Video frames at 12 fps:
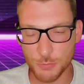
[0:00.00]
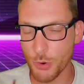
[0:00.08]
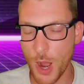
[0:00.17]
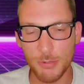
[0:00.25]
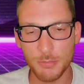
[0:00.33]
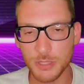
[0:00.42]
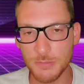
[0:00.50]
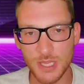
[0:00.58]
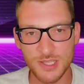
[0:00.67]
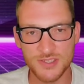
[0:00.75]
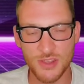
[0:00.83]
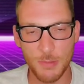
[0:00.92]
This
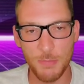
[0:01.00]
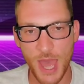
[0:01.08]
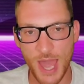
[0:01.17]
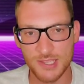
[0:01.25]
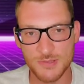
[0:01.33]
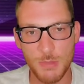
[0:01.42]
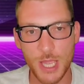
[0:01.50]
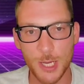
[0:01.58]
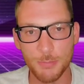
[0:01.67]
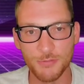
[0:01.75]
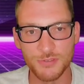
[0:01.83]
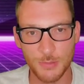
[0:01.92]
probably means that the pack is
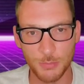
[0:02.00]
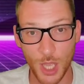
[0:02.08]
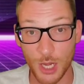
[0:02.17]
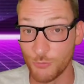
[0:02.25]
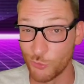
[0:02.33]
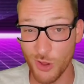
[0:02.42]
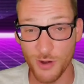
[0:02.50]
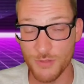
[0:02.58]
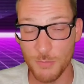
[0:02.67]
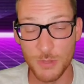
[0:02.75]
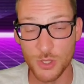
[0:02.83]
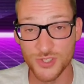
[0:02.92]
made up of some kind of
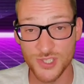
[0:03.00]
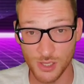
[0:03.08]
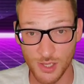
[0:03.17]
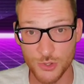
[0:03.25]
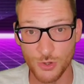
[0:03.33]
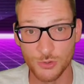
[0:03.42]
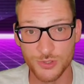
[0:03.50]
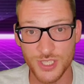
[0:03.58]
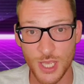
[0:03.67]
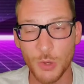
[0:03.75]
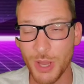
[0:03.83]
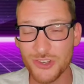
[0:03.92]
run-of-the-mill
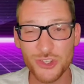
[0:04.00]
cylindrical cell.